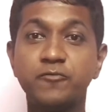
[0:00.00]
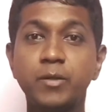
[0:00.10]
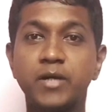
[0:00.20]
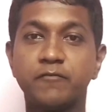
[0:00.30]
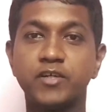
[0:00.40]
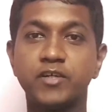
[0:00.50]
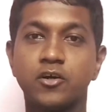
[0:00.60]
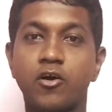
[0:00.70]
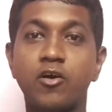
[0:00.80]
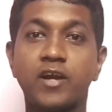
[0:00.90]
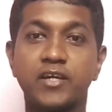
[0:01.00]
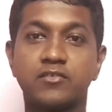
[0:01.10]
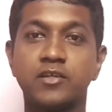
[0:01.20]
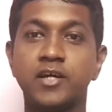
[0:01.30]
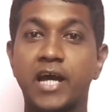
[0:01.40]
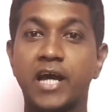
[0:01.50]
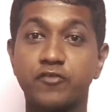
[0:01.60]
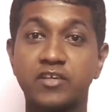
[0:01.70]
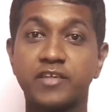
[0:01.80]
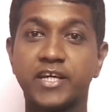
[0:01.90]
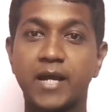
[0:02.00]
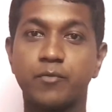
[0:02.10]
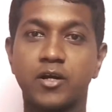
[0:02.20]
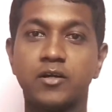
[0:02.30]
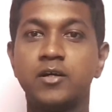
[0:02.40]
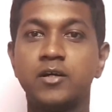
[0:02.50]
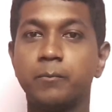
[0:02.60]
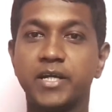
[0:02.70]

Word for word: The principle by which our eyes as well as the camera,